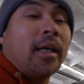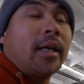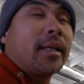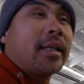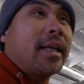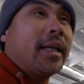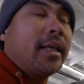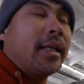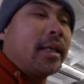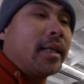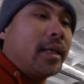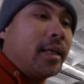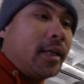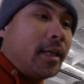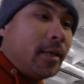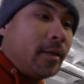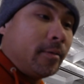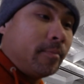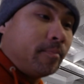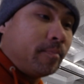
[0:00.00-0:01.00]
on getting
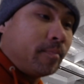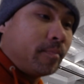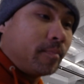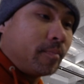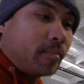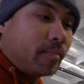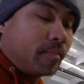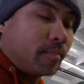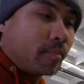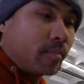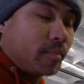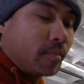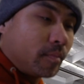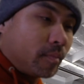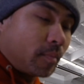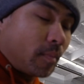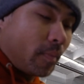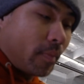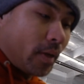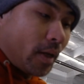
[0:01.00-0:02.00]
a
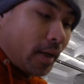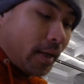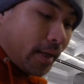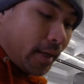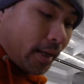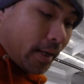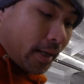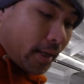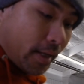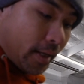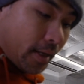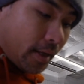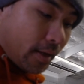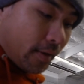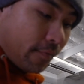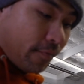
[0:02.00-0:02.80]
a eh,